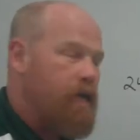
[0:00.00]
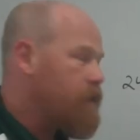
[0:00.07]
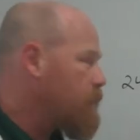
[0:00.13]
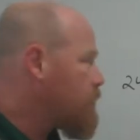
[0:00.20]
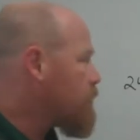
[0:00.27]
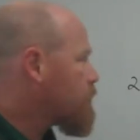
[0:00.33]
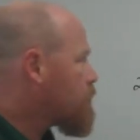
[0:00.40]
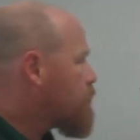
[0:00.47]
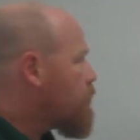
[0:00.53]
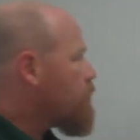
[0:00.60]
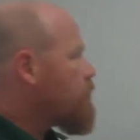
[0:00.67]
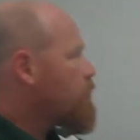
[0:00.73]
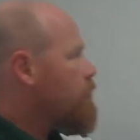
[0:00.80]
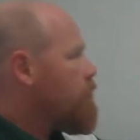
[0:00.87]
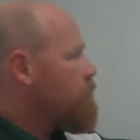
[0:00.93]
and the
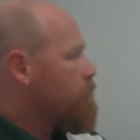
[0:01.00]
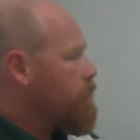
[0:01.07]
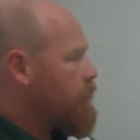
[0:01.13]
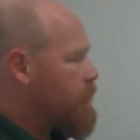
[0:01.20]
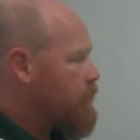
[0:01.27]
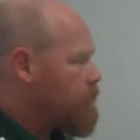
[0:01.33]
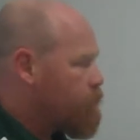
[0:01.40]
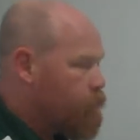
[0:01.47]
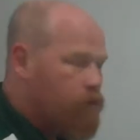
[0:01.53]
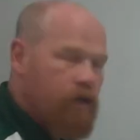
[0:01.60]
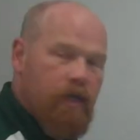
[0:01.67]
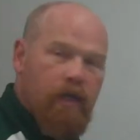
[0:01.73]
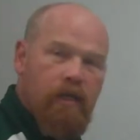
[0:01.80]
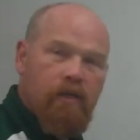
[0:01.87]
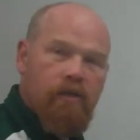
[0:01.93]
current
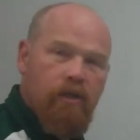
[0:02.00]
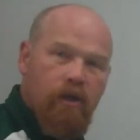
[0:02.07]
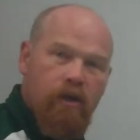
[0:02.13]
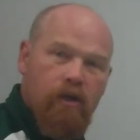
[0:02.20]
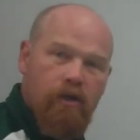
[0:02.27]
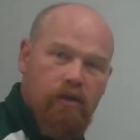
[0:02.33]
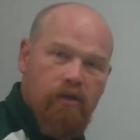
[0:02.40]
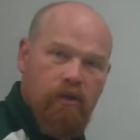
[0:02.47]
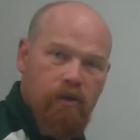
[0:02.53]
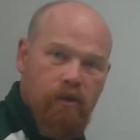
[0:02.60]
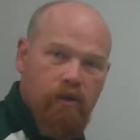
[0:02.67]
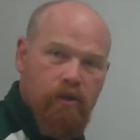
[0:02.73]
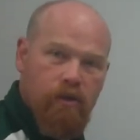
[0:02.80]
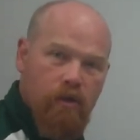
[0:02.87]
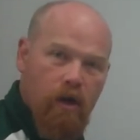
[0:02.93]
returns
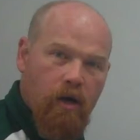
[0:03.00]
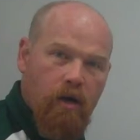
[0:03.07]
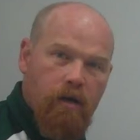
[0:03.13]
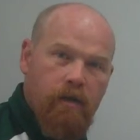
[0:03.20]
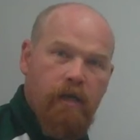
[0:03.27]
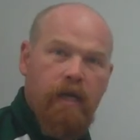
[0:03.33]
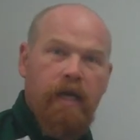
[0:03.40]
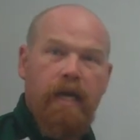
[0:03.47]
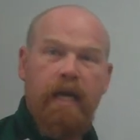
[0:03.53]
to start.